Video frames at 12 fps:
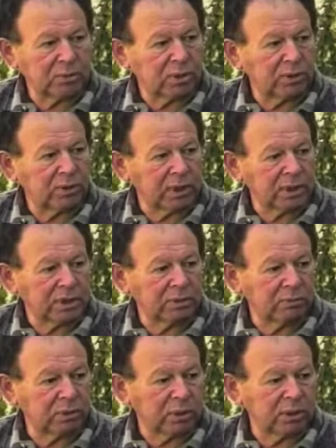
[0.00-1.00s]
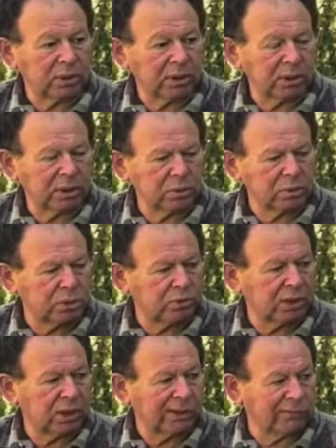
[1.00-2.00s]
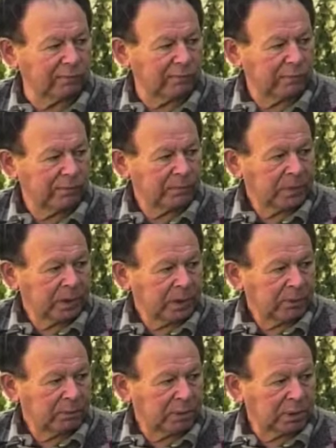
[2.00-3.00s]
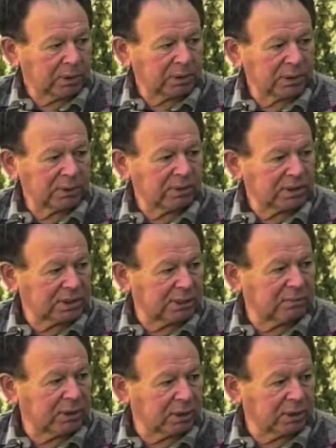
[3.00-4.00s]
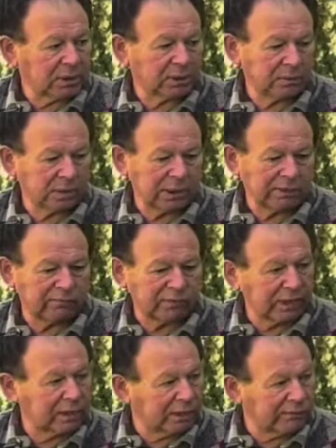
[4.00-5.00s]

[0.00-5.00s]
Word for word: immigration brought a huge relief, because here is something that we are fighting